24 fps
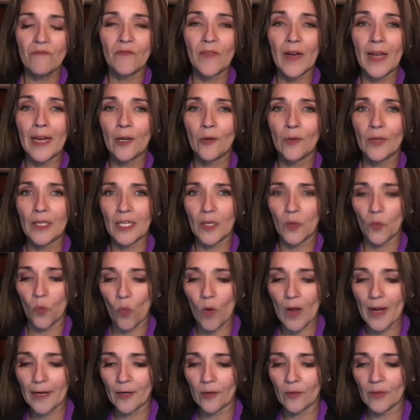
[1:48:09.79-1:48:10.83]
firing and
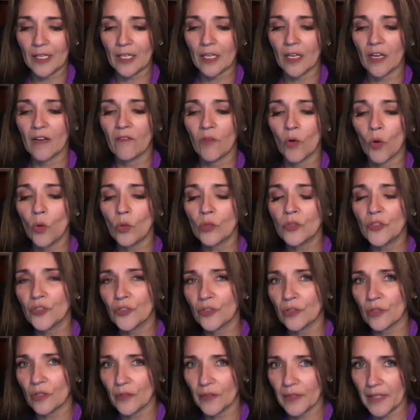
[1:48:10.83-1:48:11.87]
wiring of old
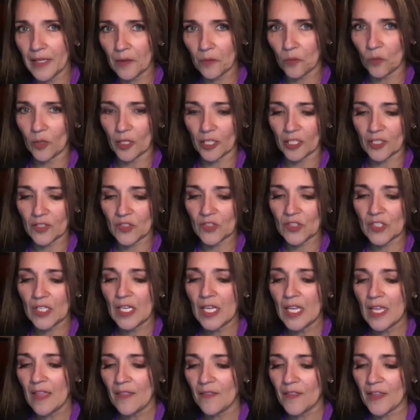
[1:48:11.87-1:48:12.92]
neural networks
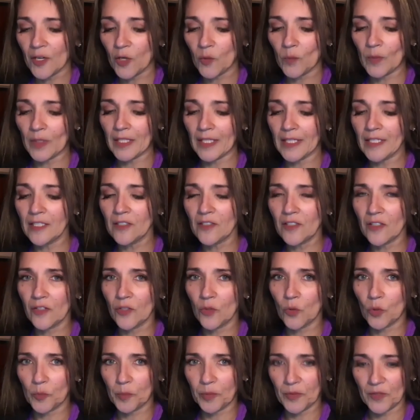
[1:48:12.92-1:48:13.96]
that are related to the
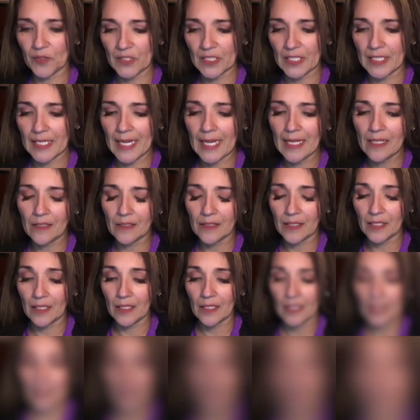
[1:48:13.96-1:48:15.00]
old personality,
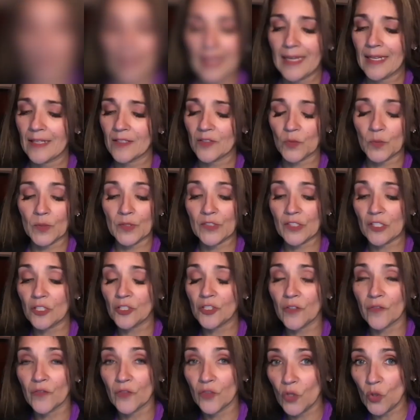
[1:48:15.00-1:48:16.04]
and as a result
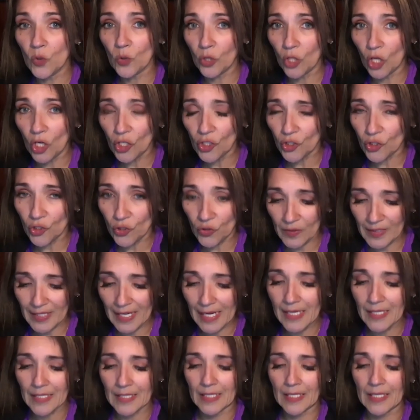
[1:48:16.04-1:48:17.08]
of no longer
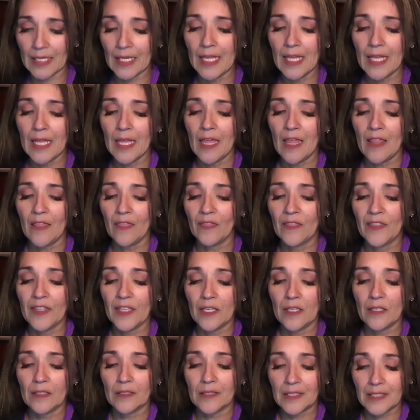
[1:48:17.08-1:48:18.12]
creating
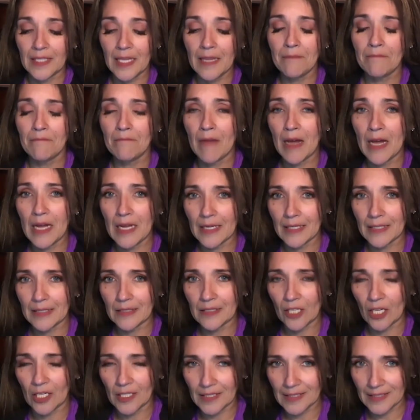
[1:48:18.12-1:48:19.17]
the same mind
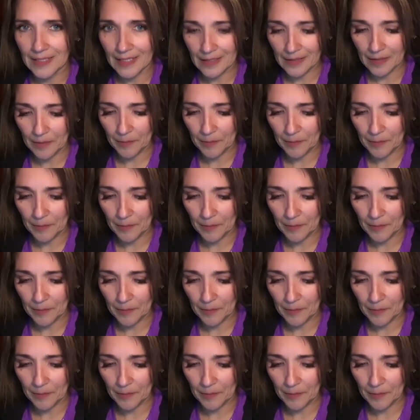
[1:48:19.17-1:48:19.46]
on a daily